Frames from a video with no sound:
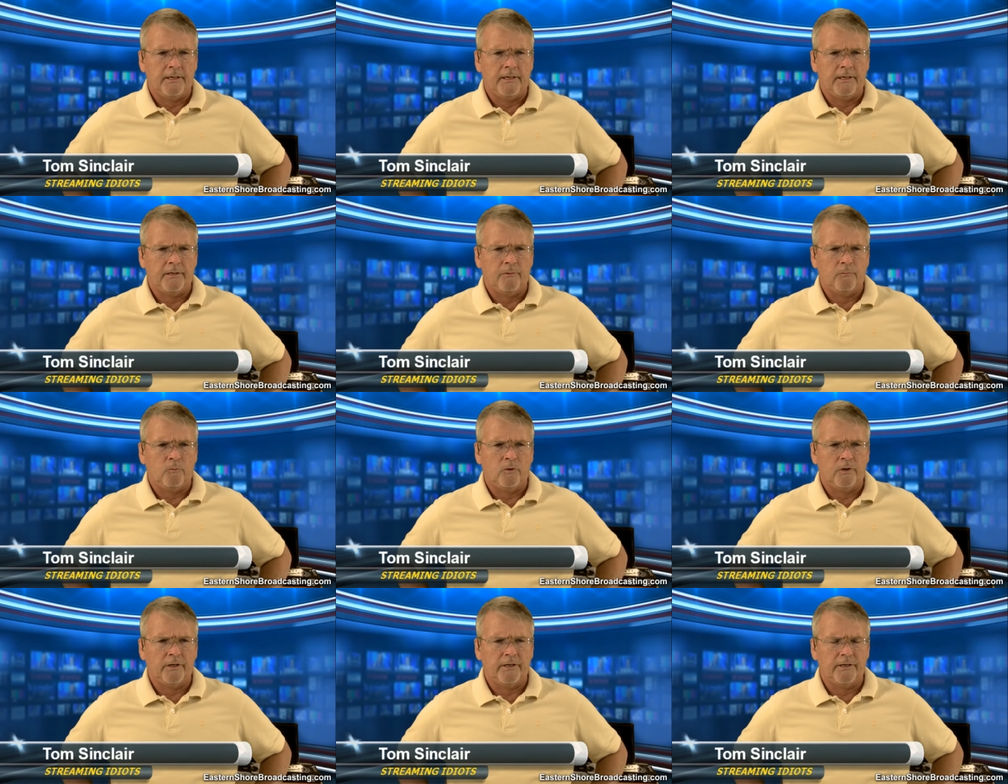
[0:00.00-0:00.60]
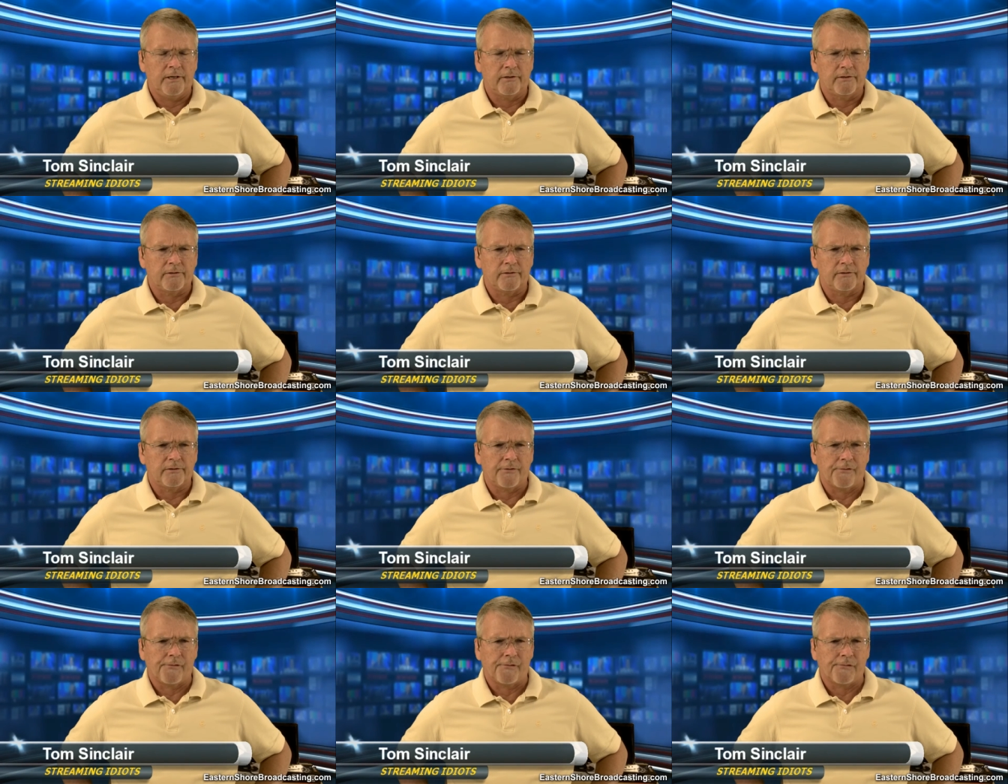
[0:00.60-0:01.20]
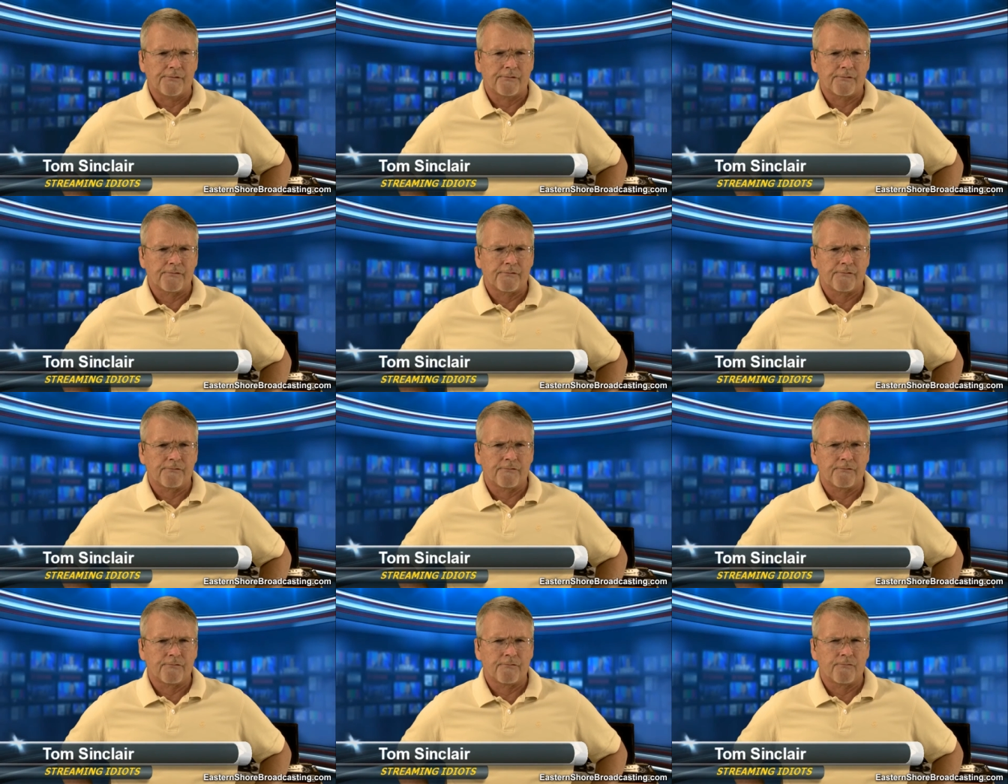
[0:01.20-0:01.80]
what else?
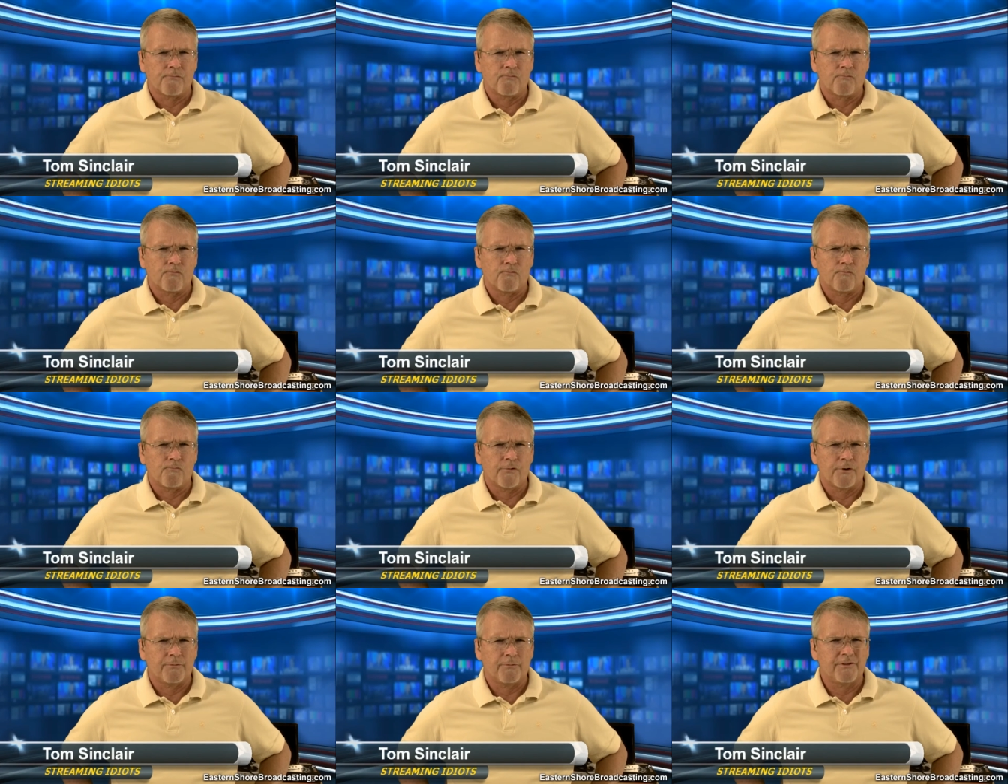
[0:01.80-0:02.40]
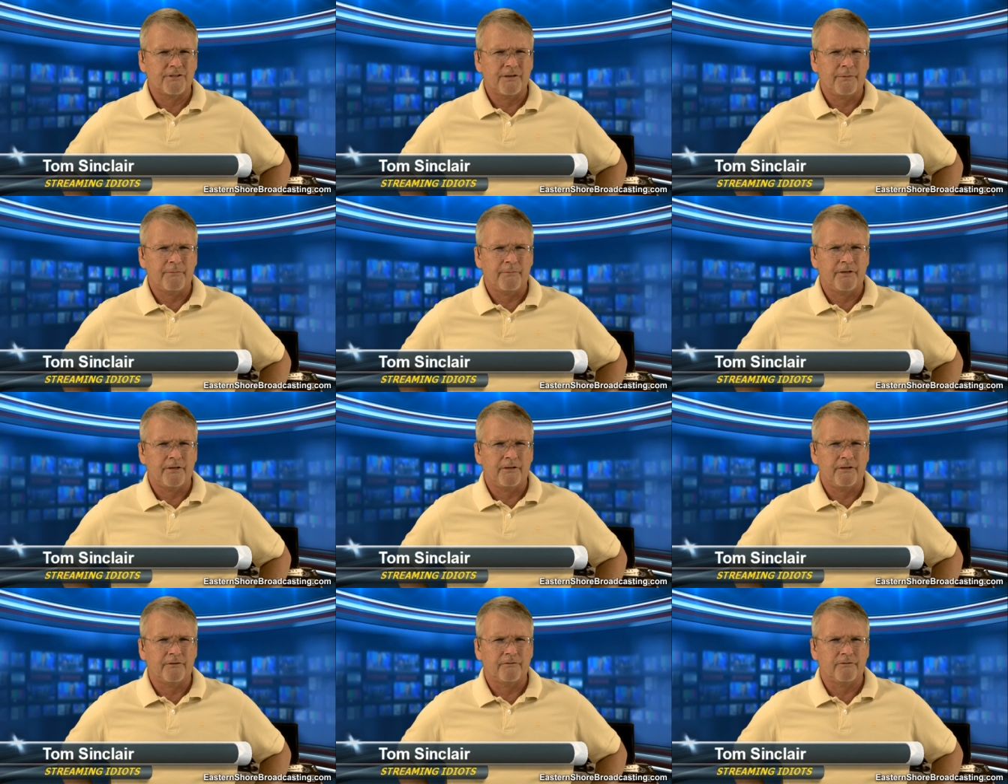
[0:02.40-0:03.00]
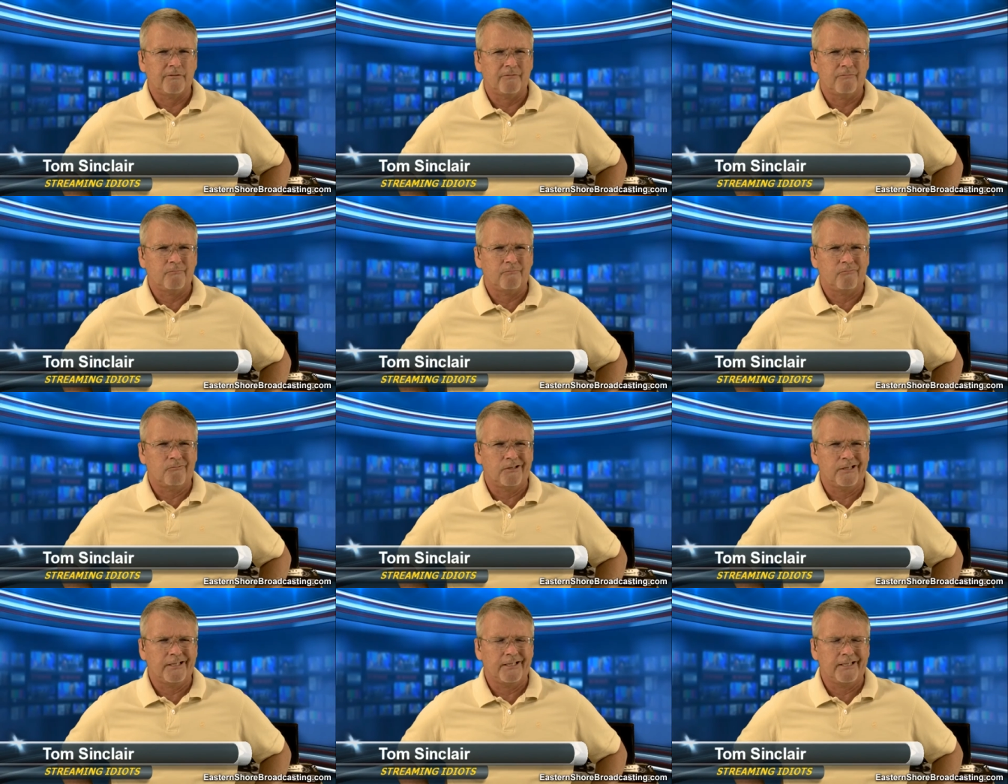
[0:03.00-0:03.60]
There was something else
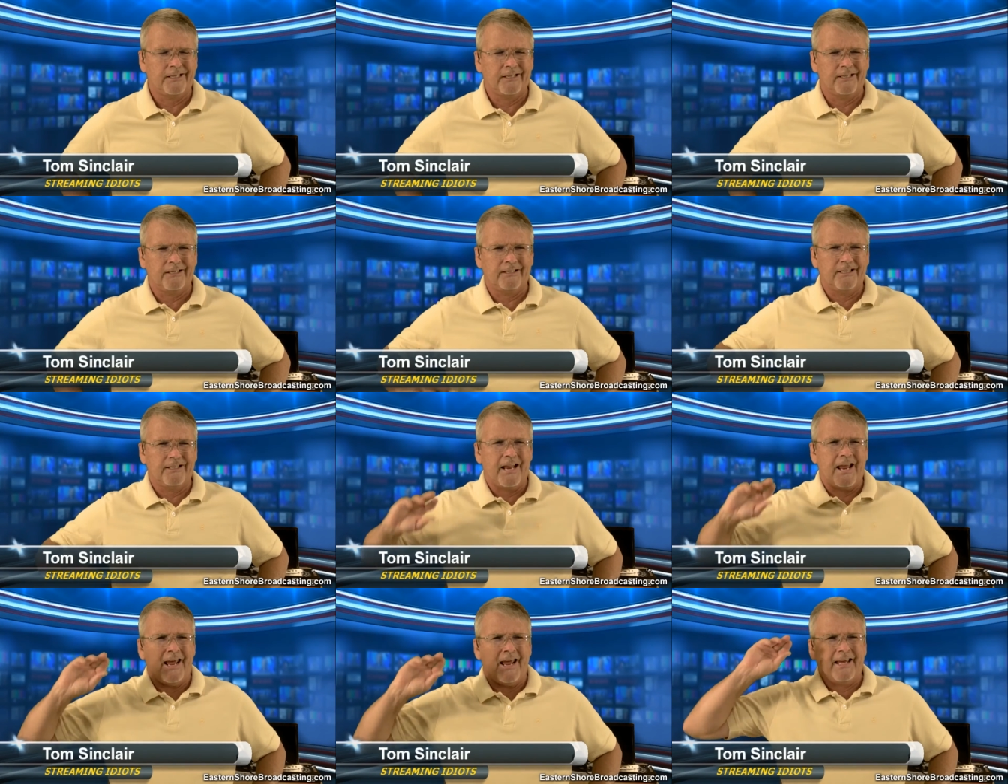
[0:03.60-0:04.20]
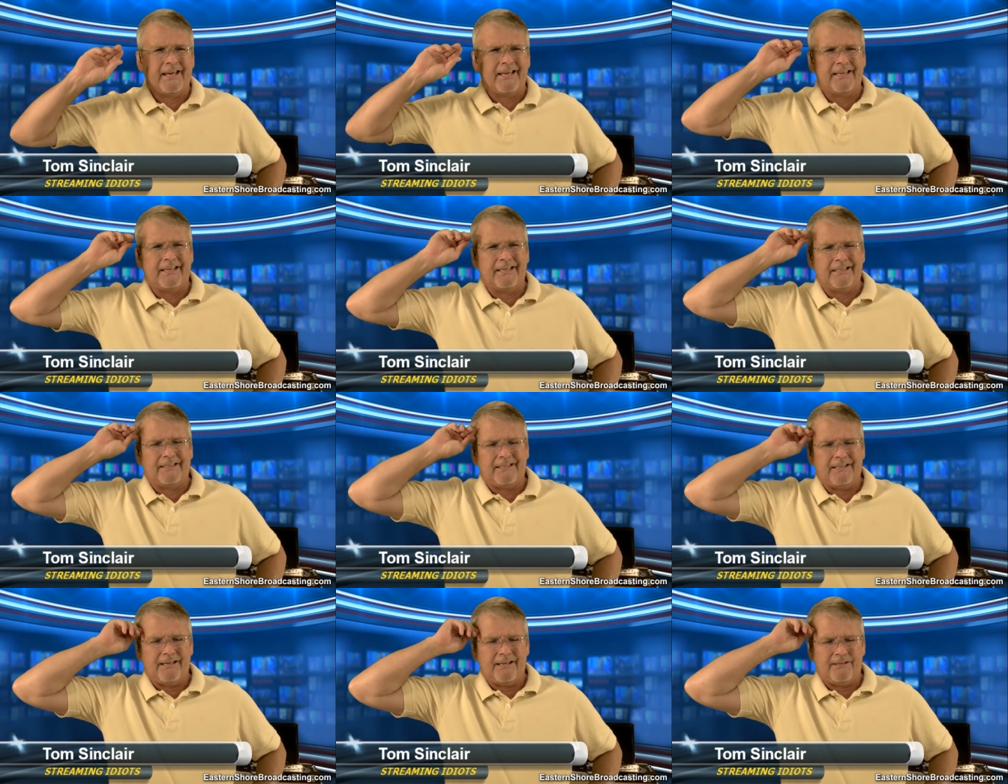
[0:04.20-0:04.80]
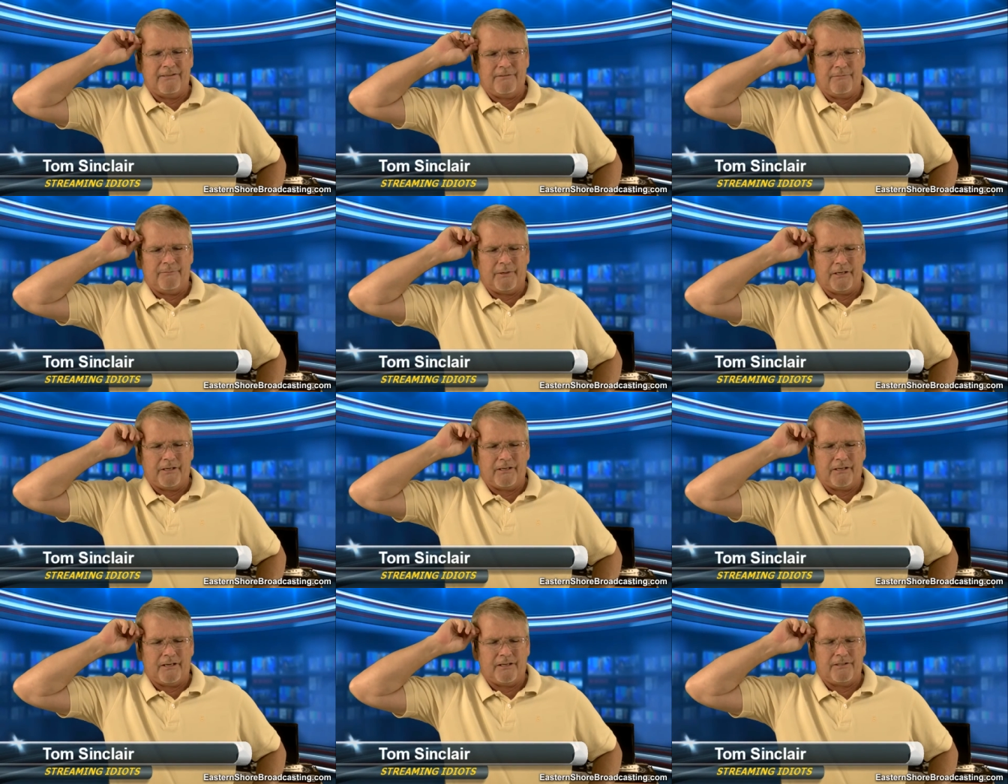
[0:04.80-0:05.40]
ringing, nagging at the edge of my
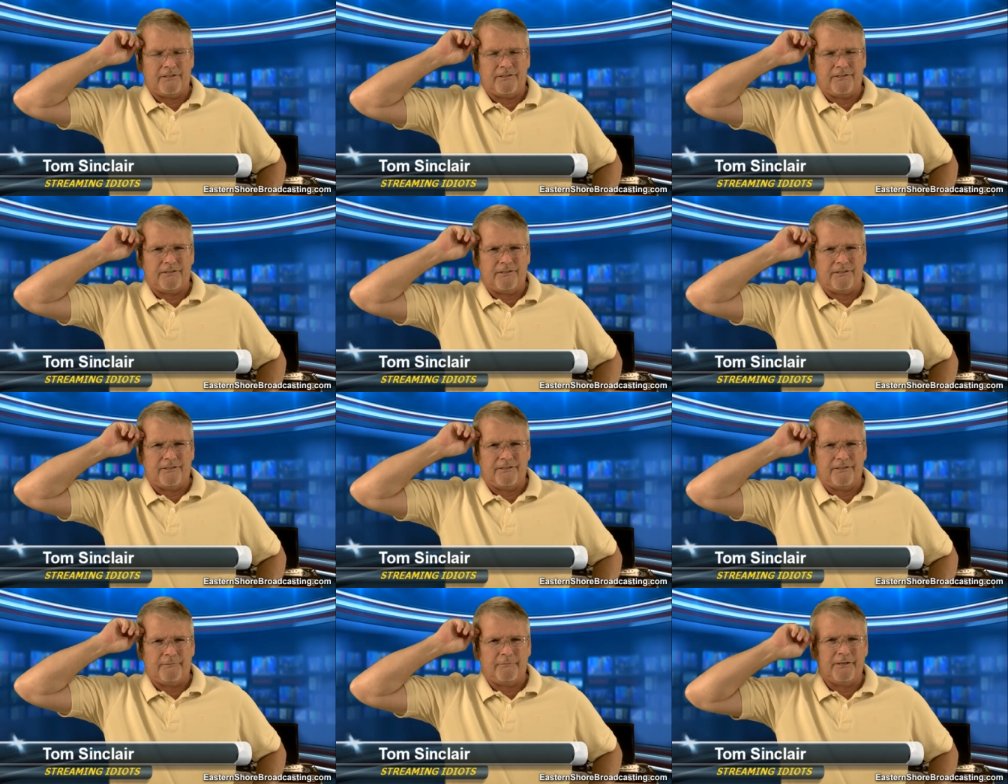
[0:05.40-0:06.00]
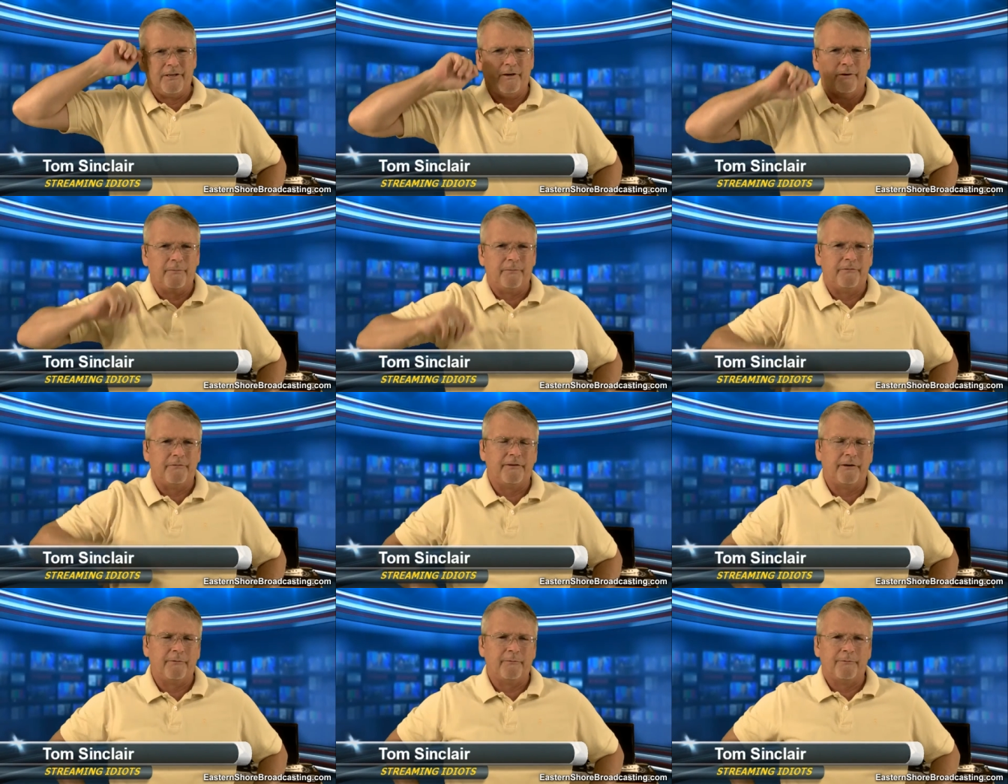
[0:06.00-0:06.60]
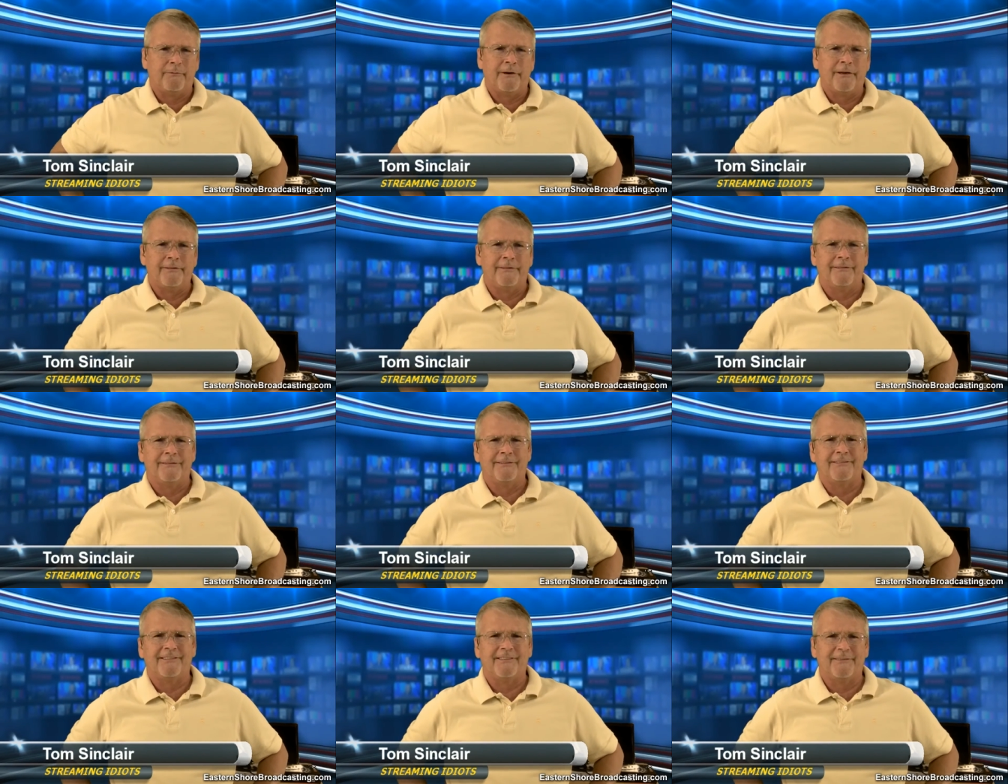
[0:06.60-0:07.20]
consciousness. It would help if I would write
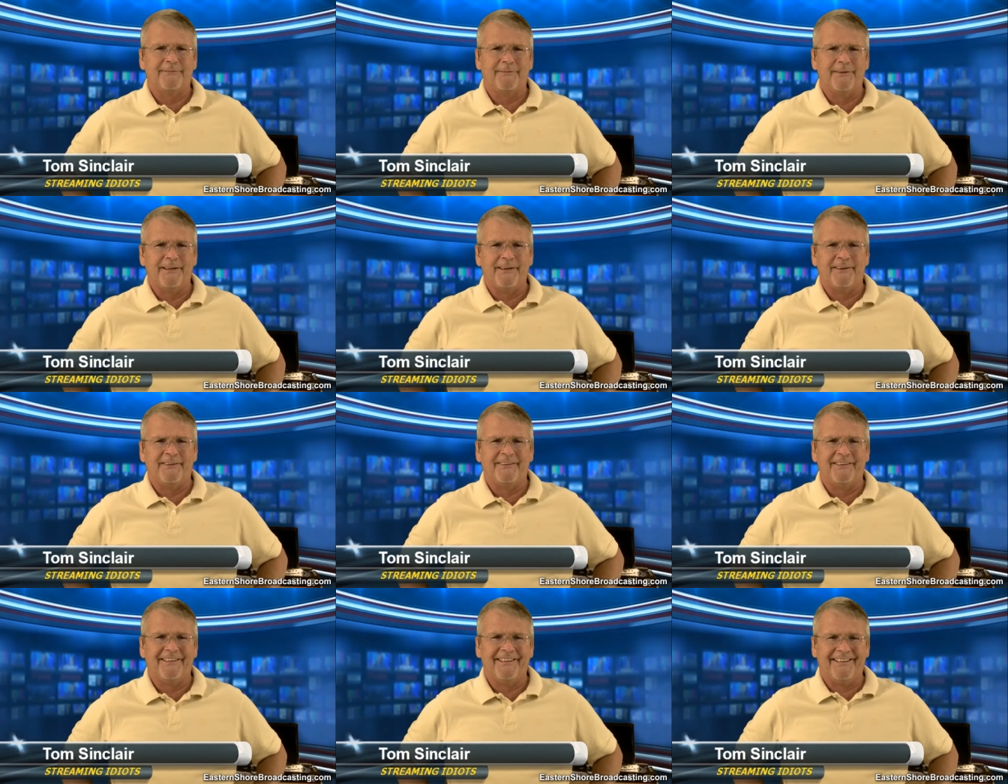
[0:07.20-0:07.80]
this stuff down.